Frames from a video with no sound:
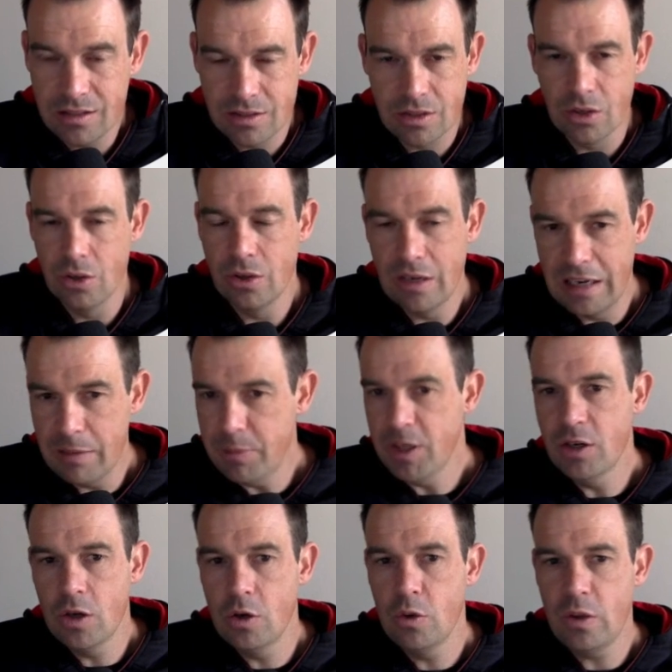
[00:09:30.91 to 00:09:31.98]
So let me
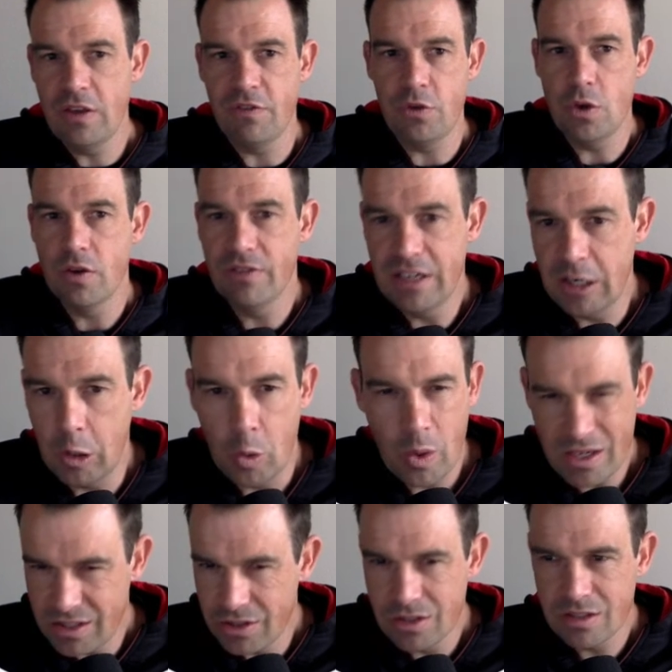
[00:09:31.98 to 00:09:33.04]
know if you have any
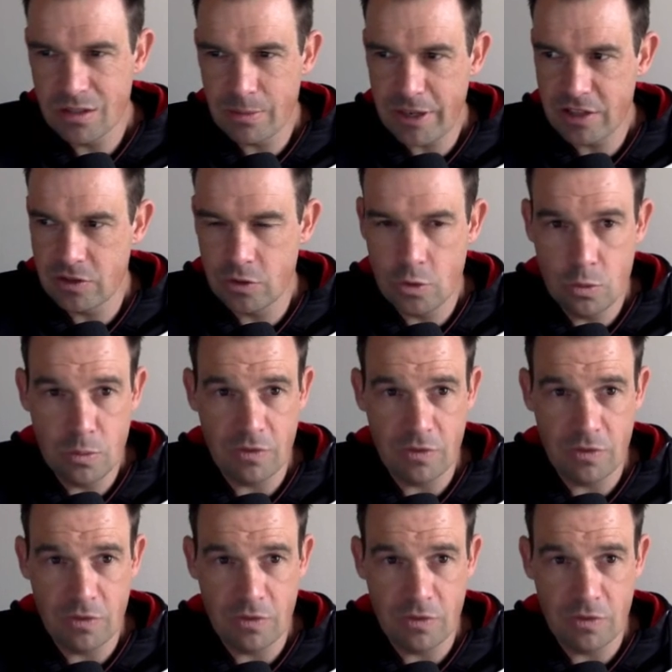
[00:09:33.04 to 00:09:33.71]
questions about Zoom,